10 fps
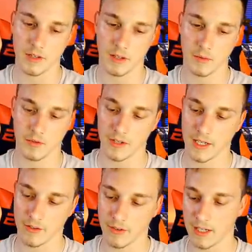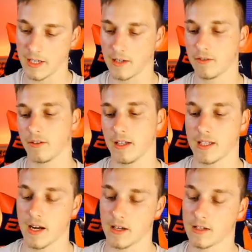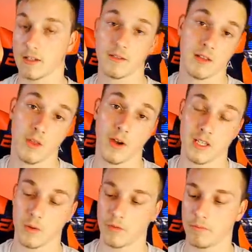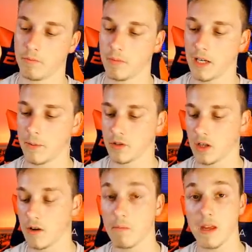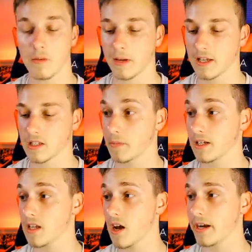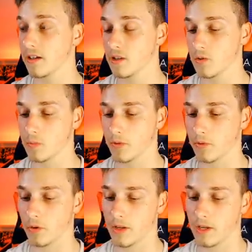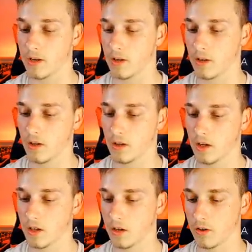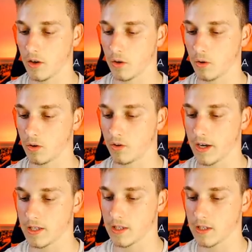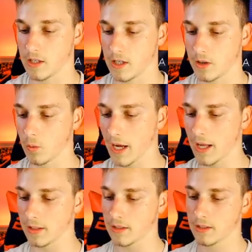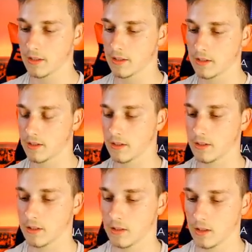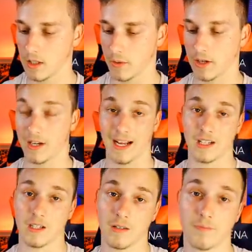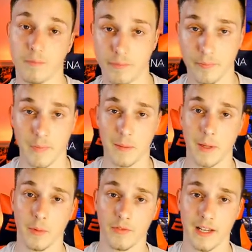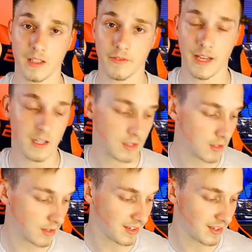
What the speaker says: It was really, really, really sucked. Otherwise, I would have been able to go and meet them and get something signed. This was before the whole crisis in the world. You know, when you can actually meet people face to face.